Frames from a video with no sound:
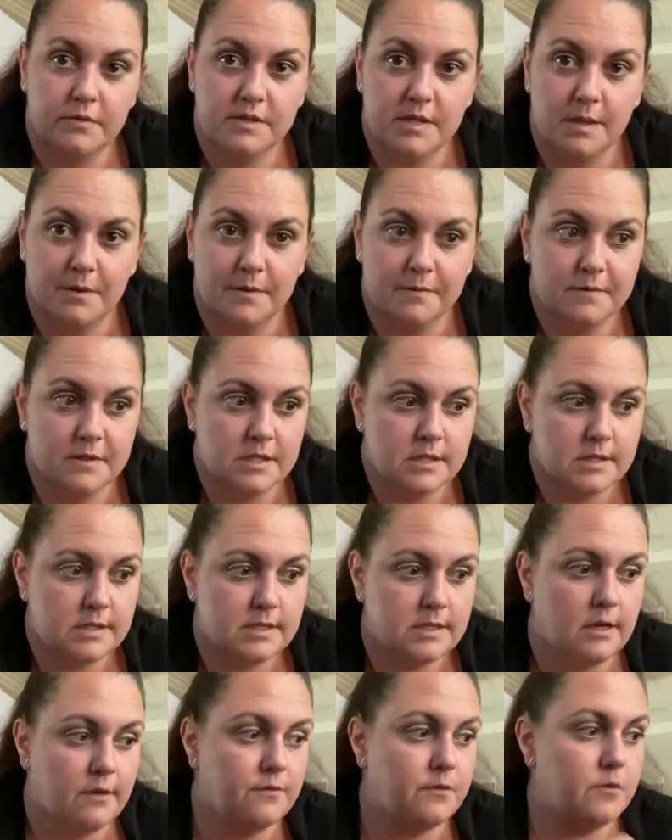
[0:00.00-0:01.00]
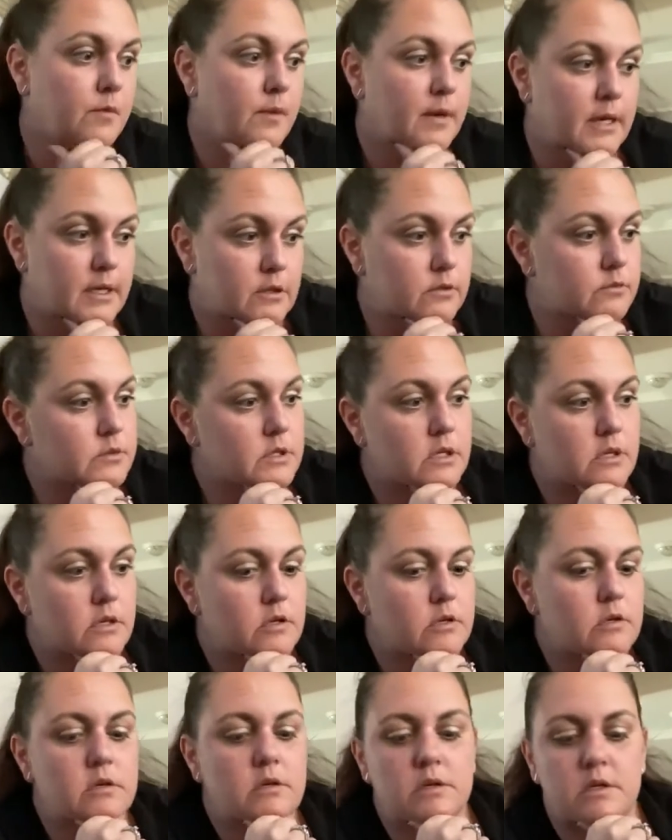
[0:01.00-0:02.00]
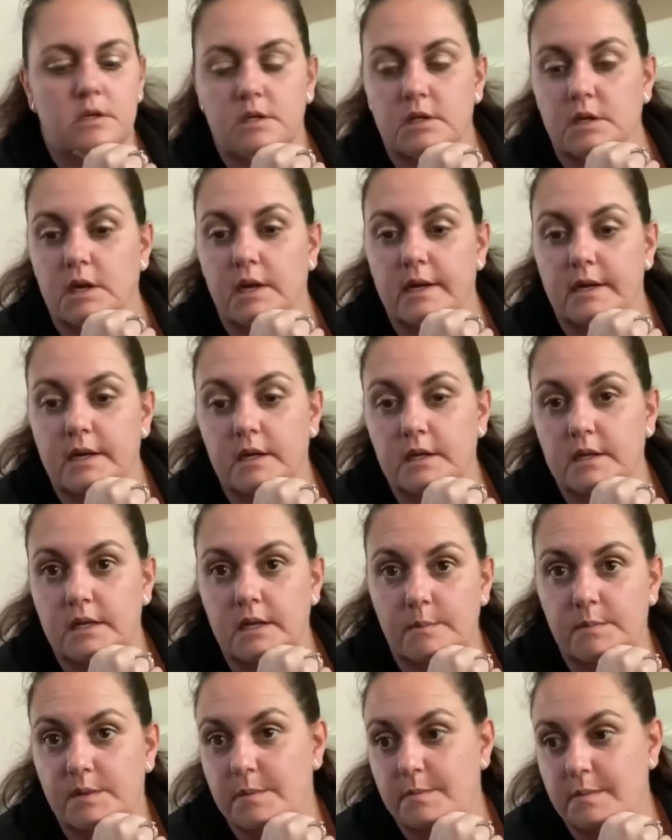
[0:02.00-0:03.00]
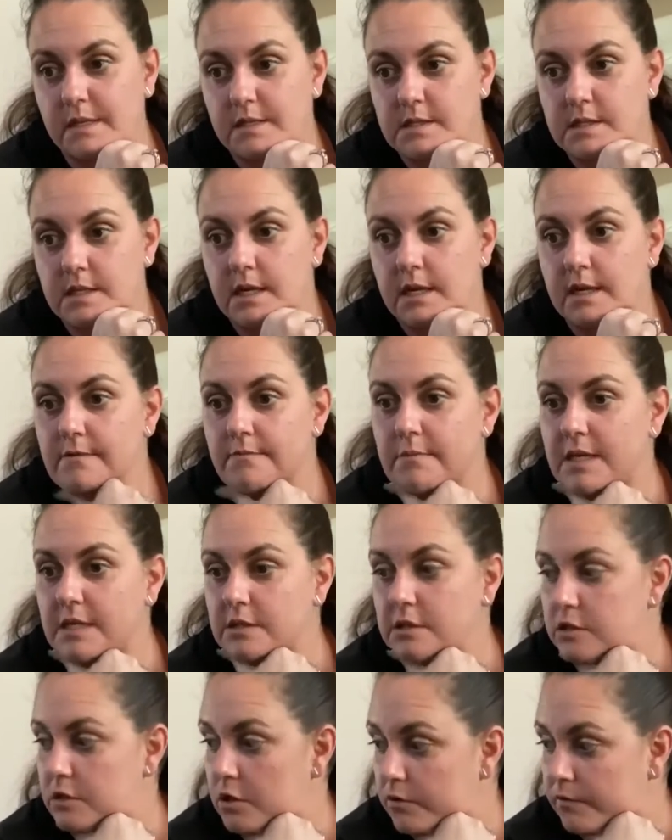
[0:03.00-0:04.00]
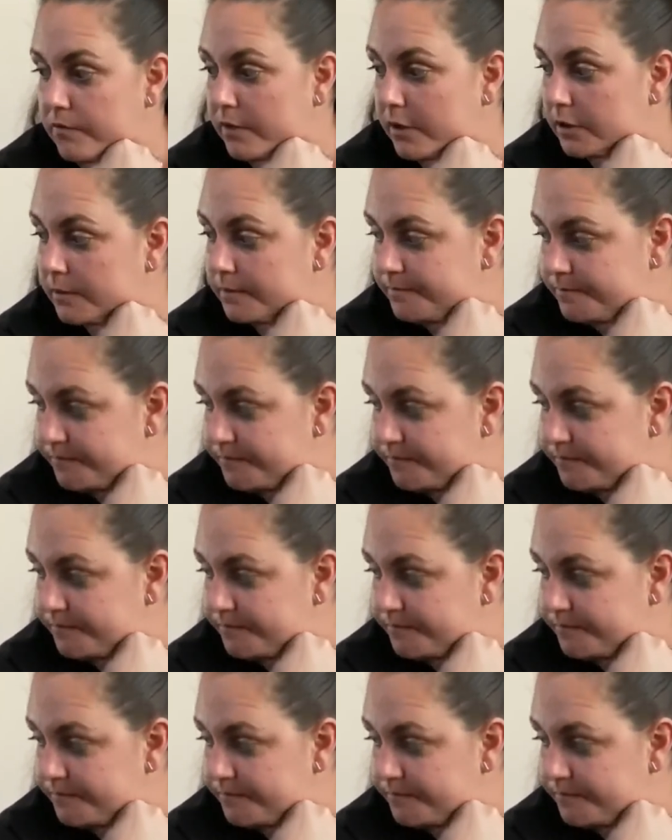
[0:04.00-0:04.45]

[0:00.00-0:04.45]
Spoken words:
some of this stuff around and kind of clean up the mess that I have made so far.